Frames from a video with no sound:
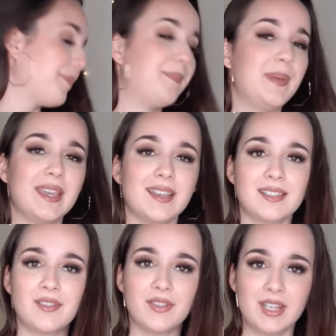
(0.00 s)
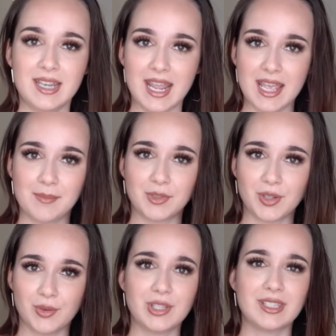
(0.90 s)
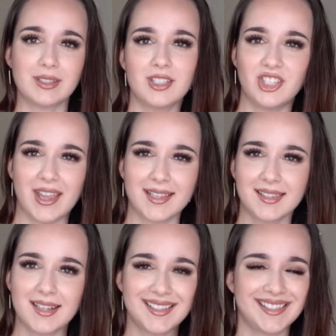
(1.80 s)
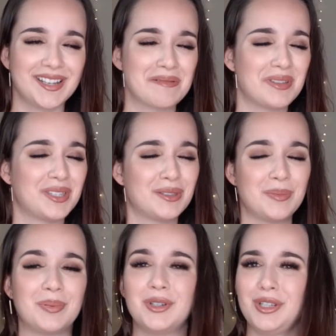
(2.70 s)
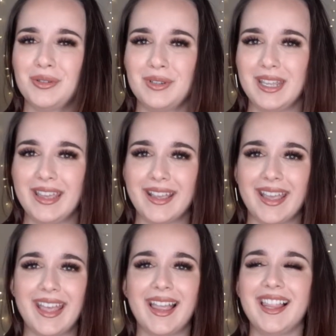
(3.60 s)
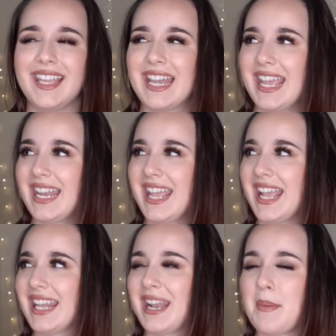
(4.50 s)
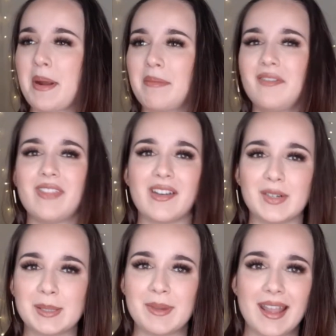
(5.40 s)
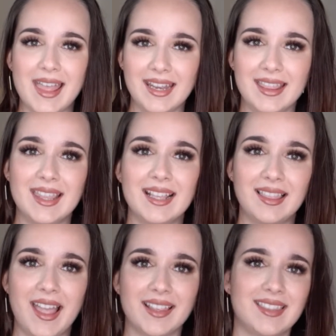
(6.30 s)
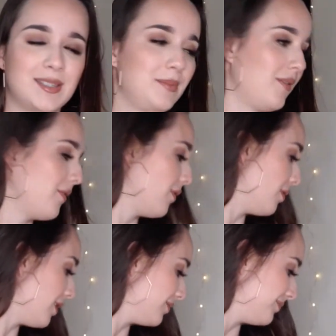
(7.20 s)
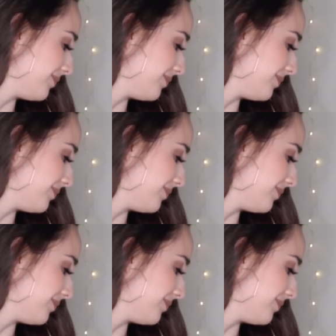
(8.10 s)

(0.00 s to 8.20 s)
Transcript: Because of a name too, it suggests that it's gonna be super unique, alienating, that I've probably never smelled anything like this before.